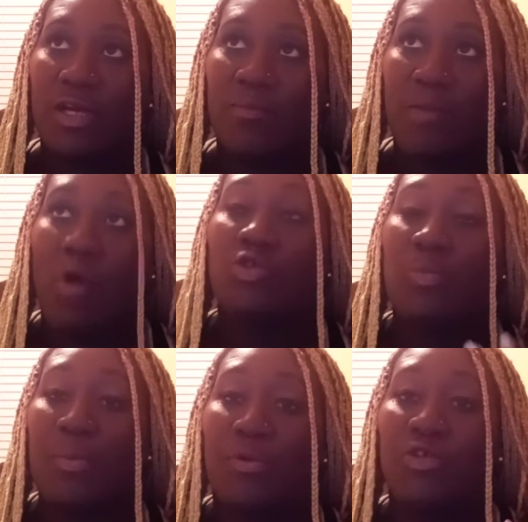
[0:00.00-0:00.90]
Most
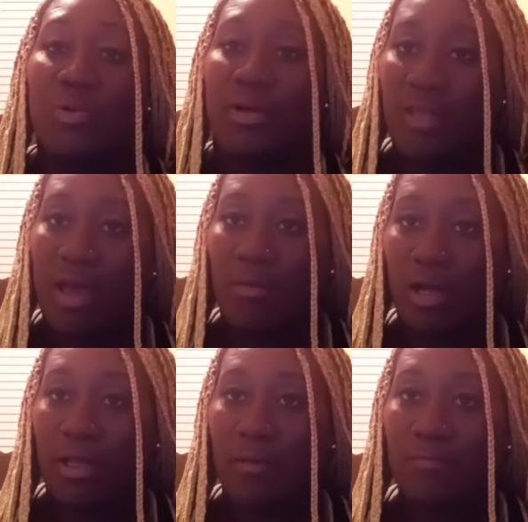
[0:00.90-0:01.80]
people do it that
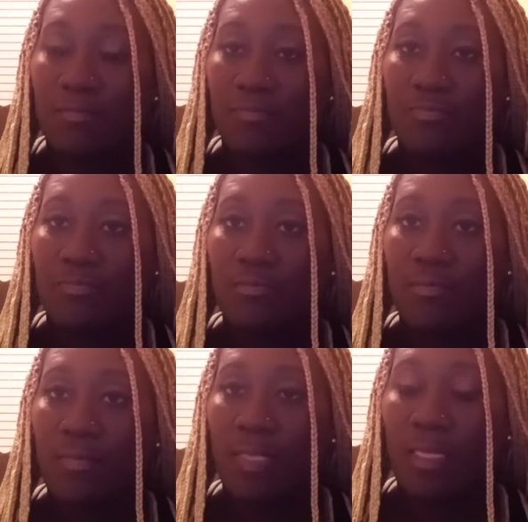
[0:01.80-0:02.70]
way,
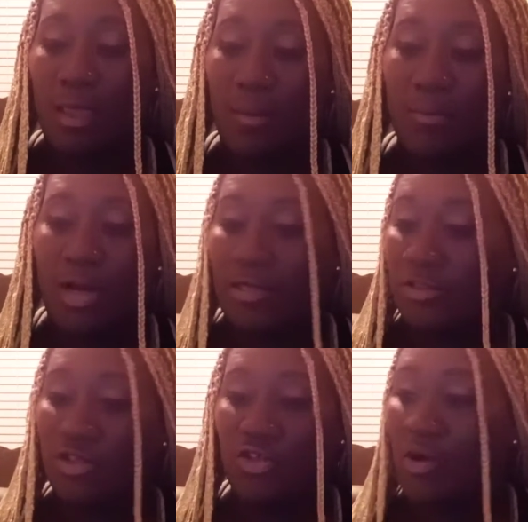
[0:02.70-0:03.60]

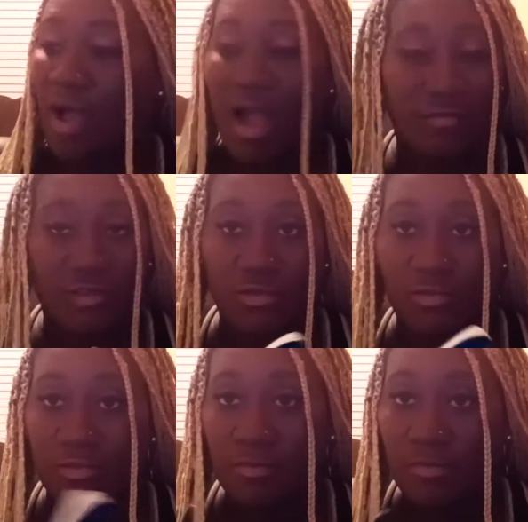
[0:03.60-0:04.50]
but you don't have to.
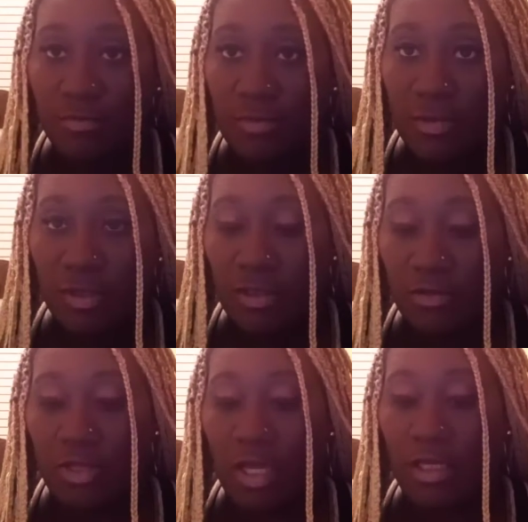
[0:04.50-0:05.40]

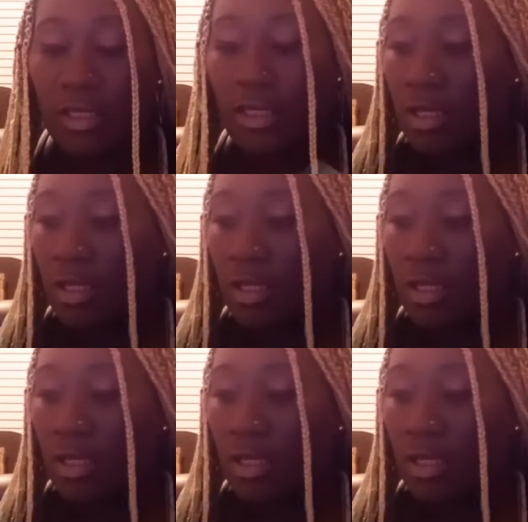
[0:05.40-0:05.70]
Okay?